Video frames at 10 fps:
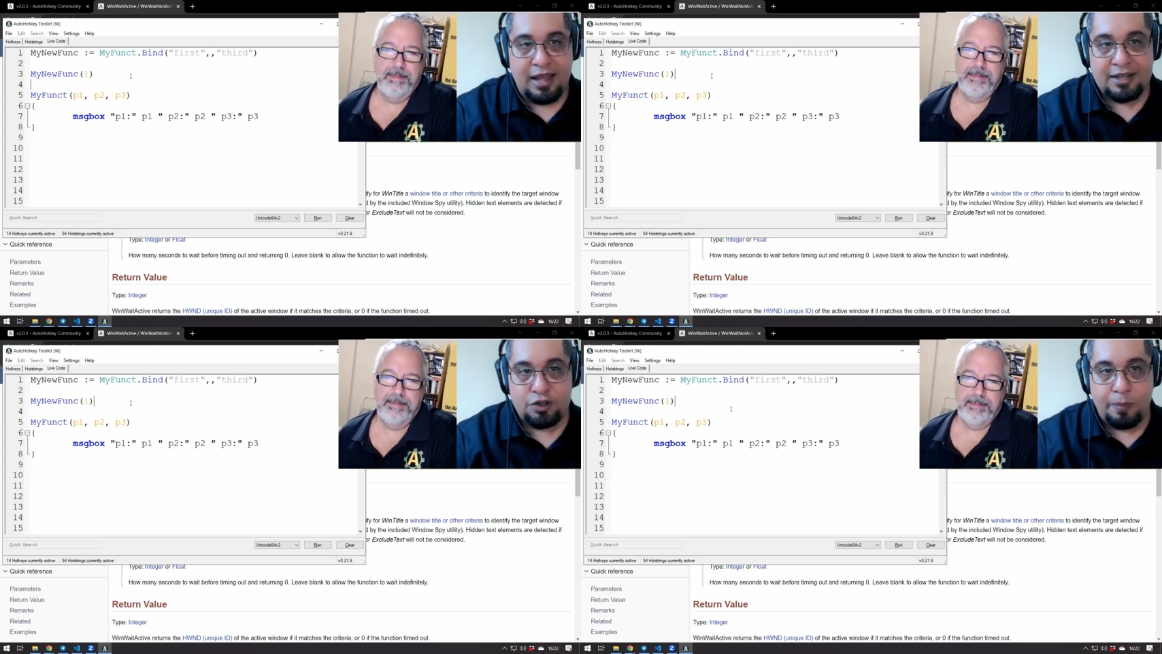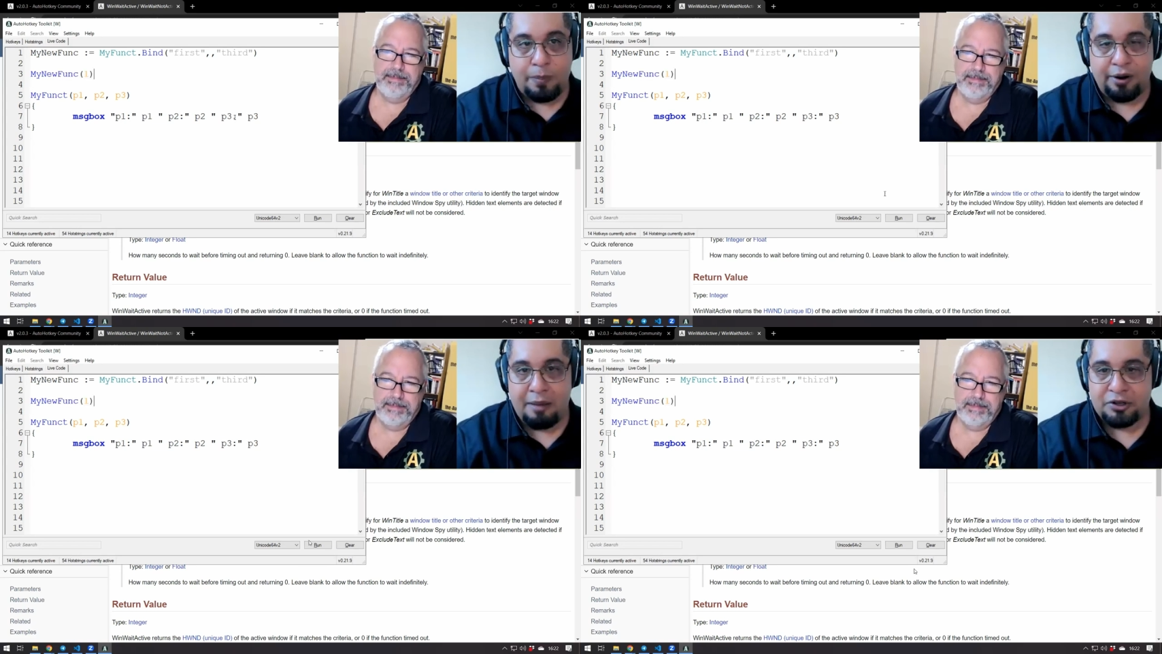Speaker 1: and
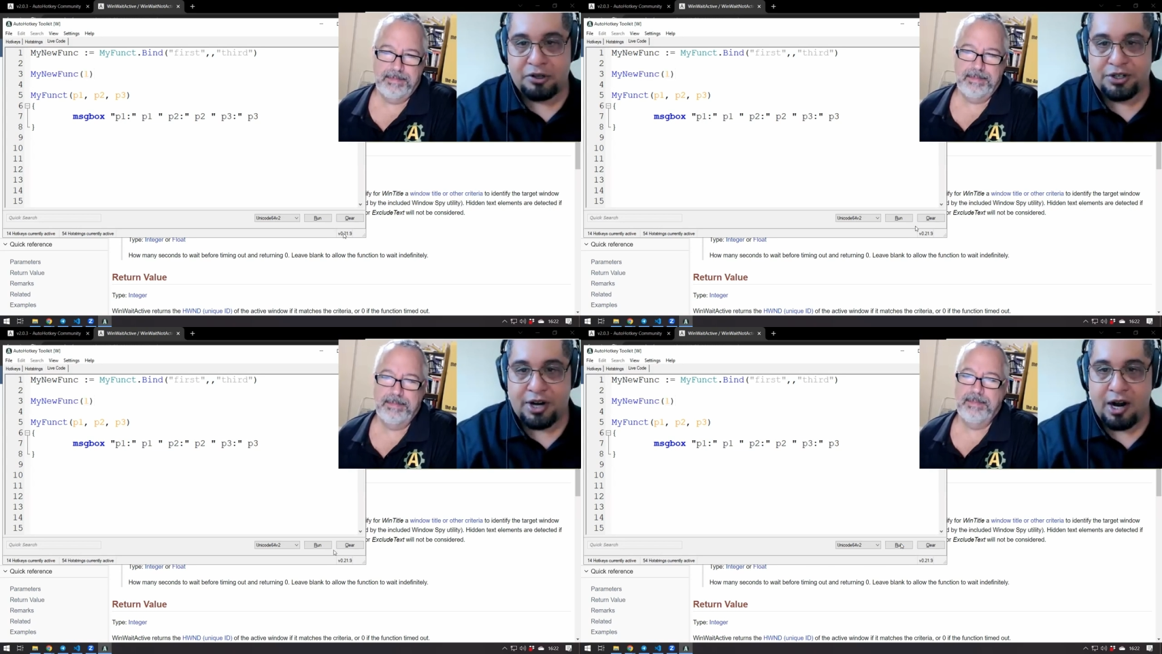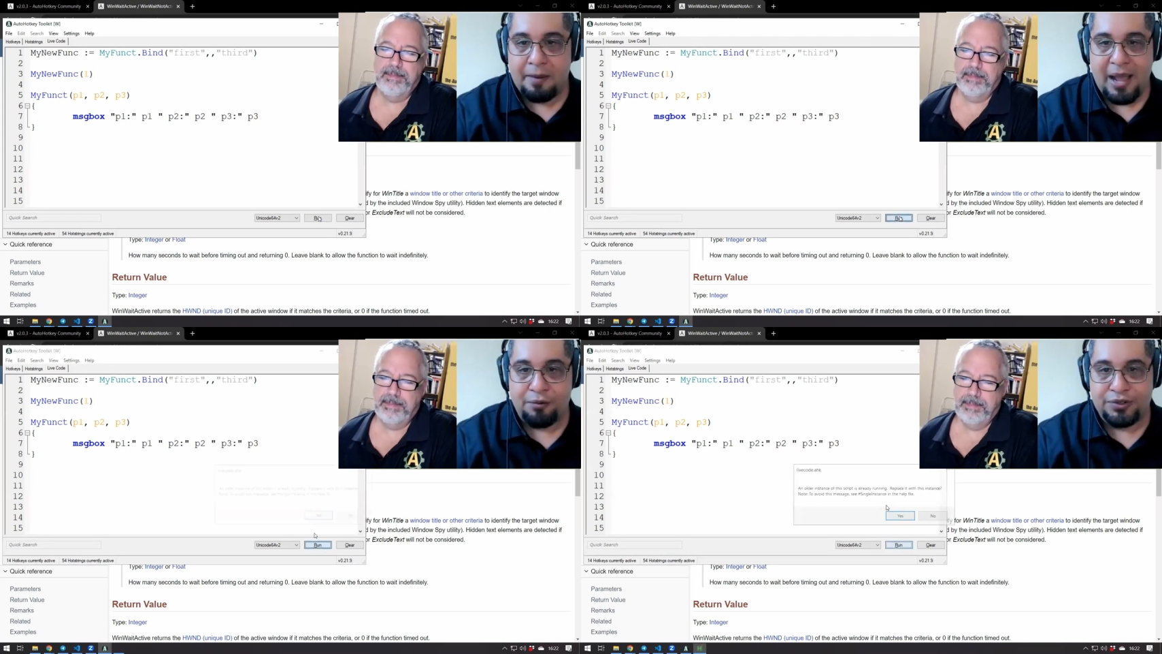two parameters
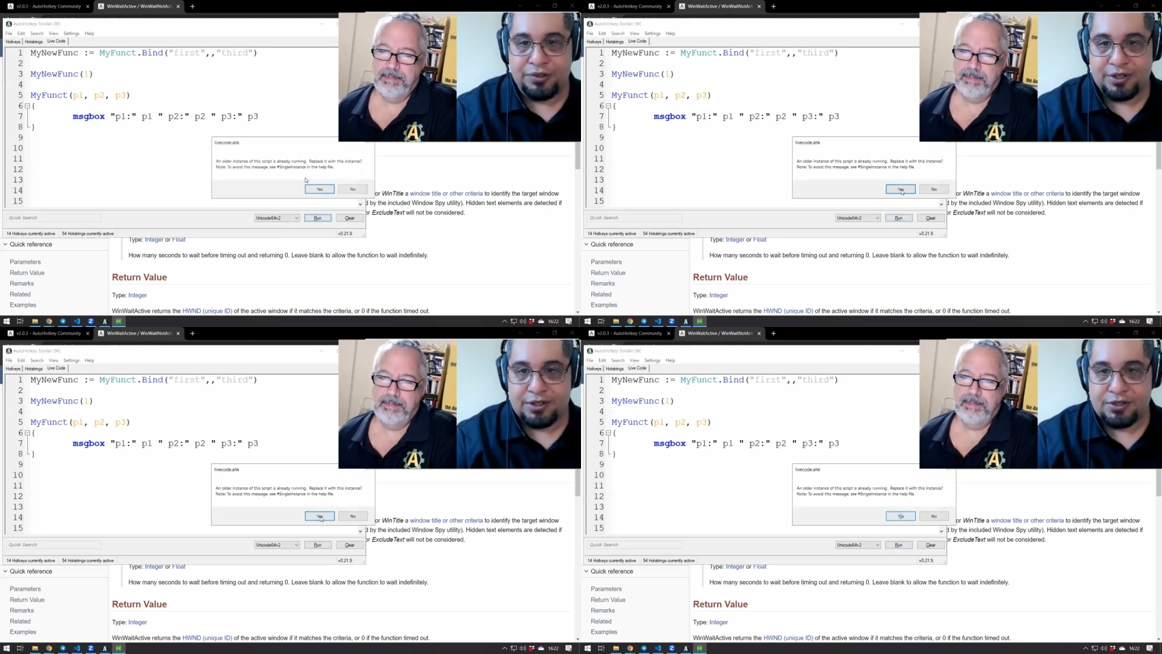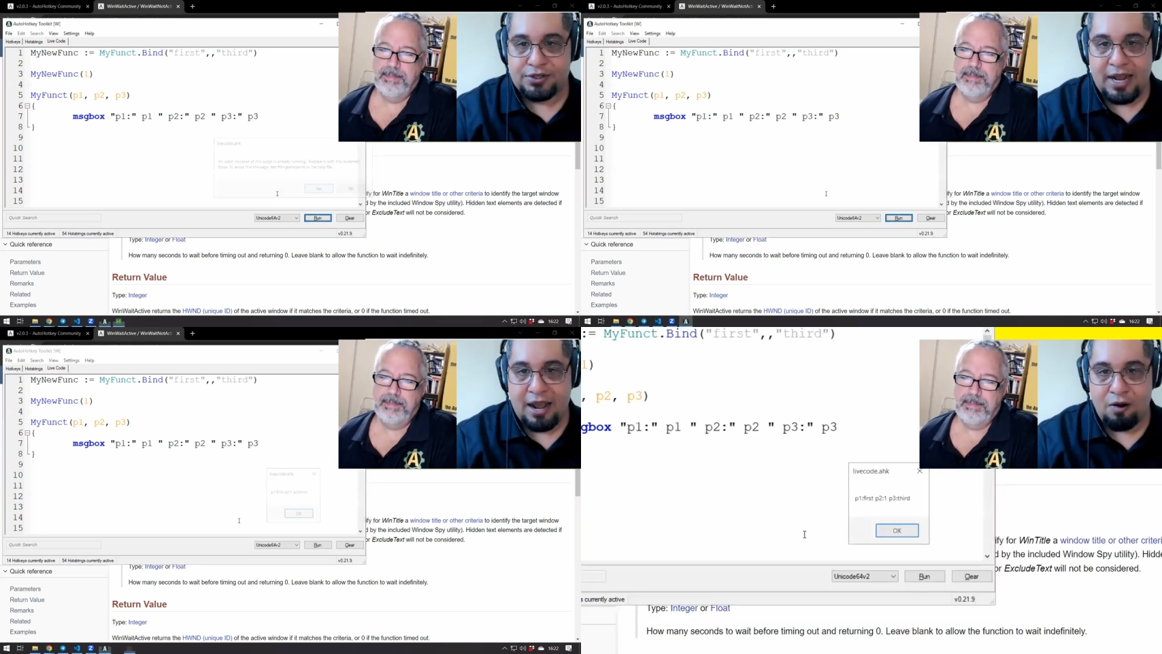are bound
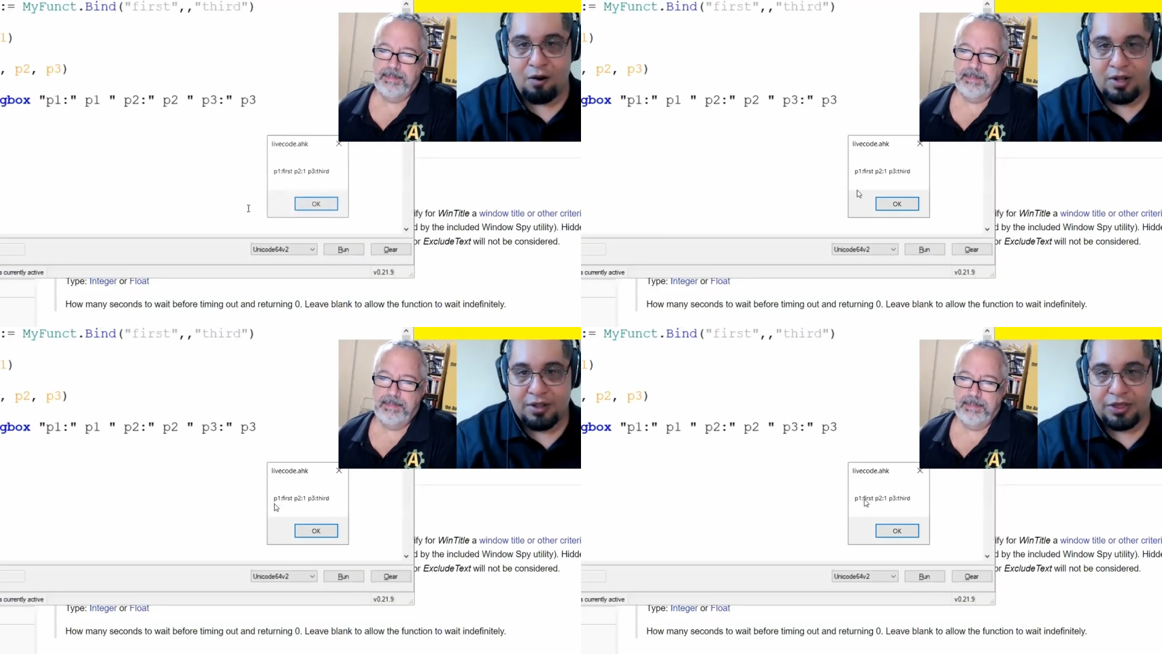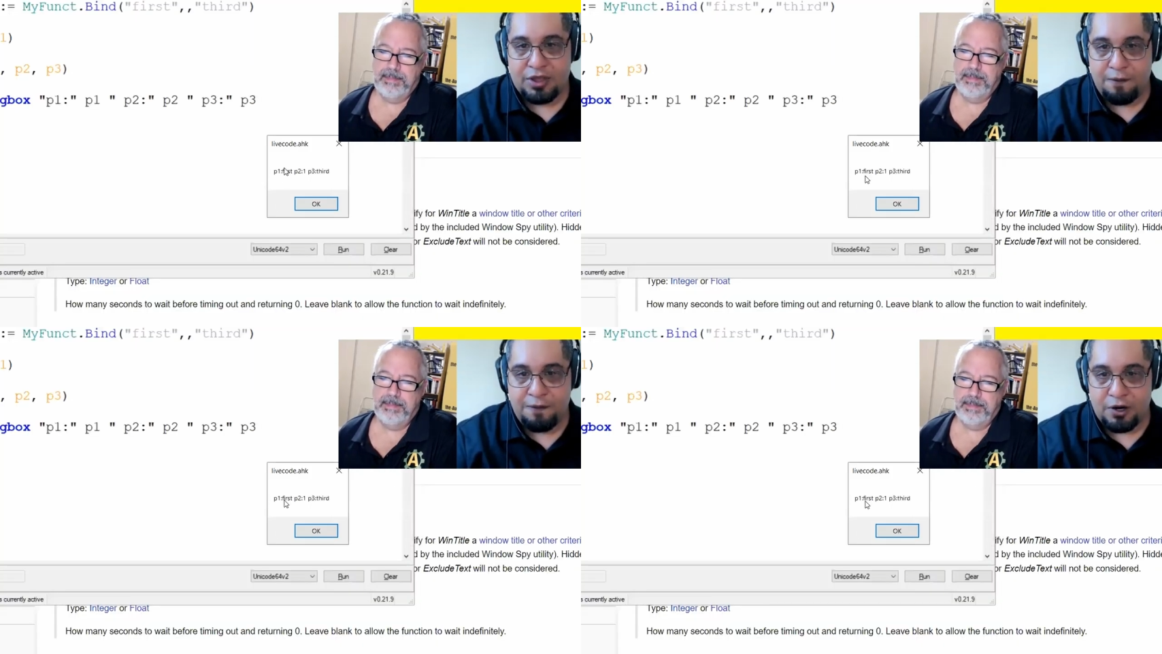so now
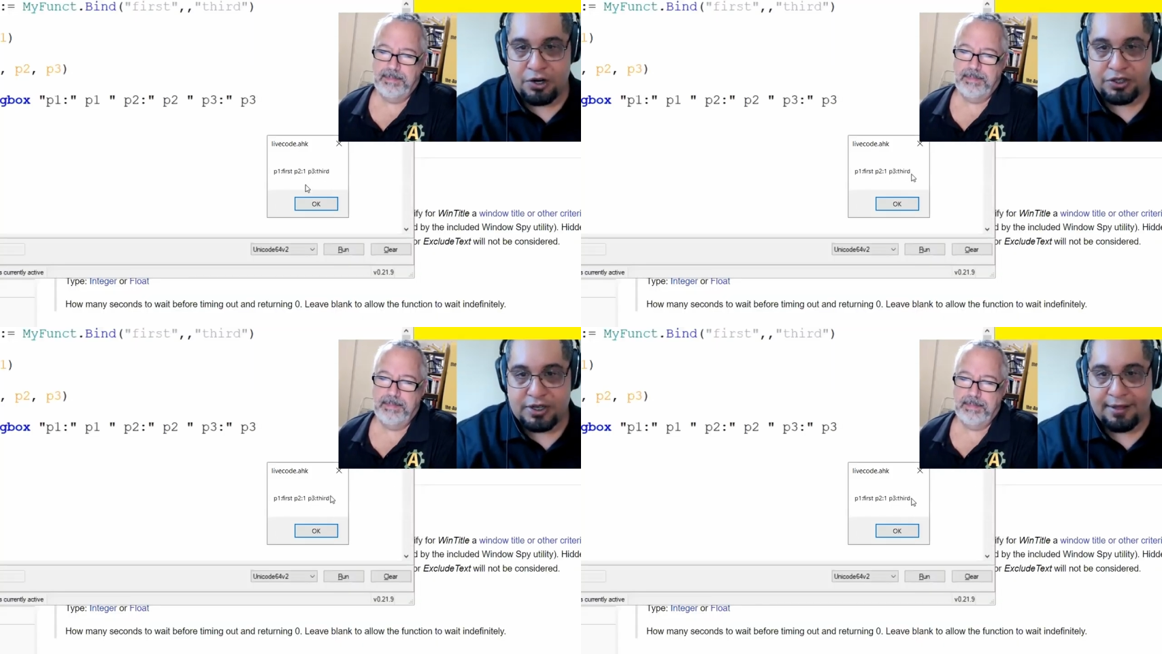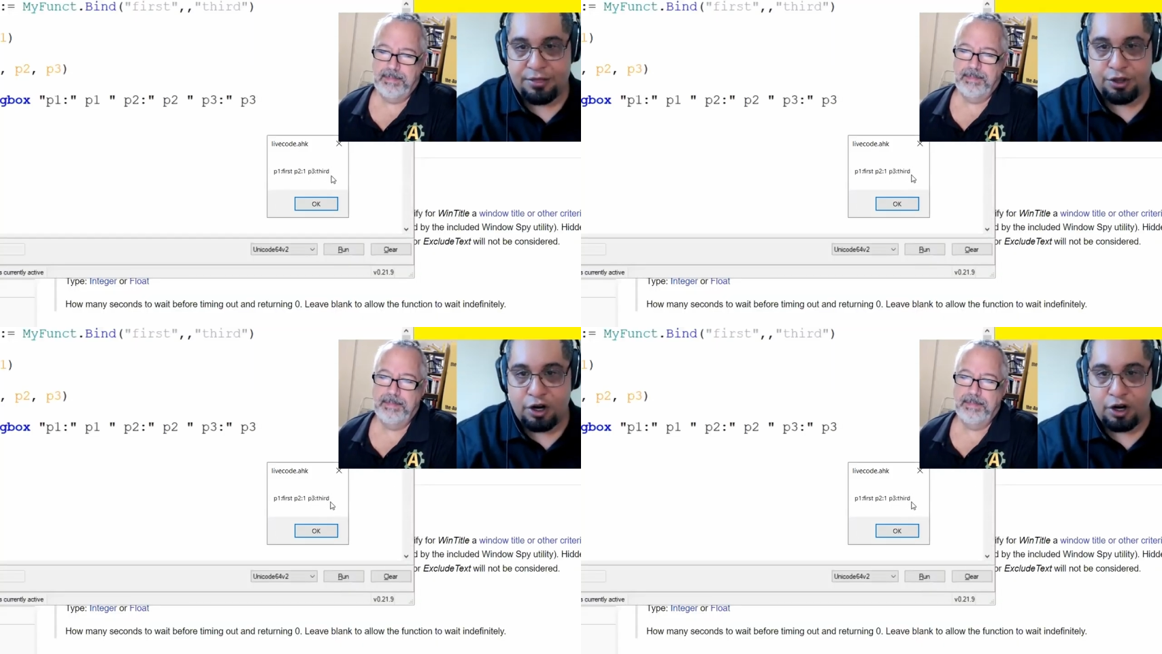the first and